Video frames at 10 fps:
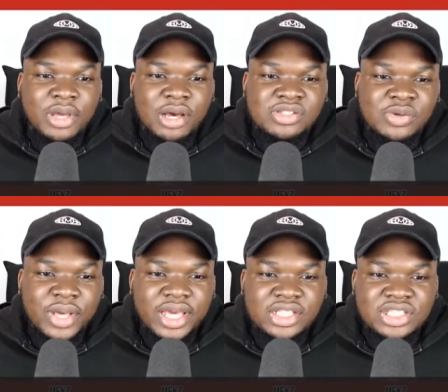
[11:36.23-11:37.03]
I was
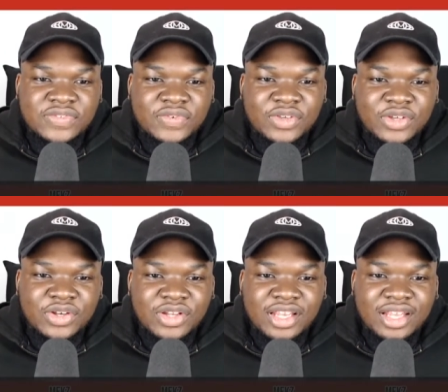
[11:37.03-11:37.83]
awake just for
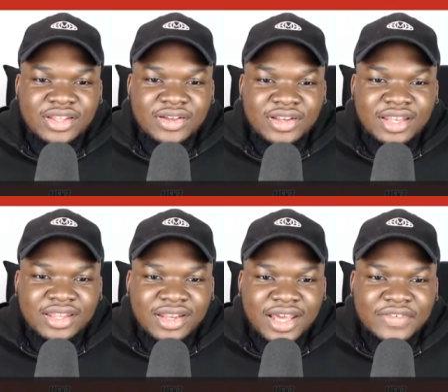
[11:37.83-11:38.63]
your
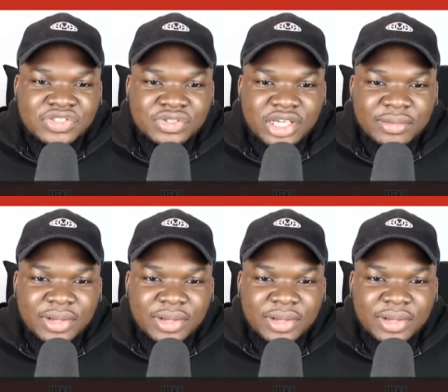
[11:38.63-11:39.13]
live stream,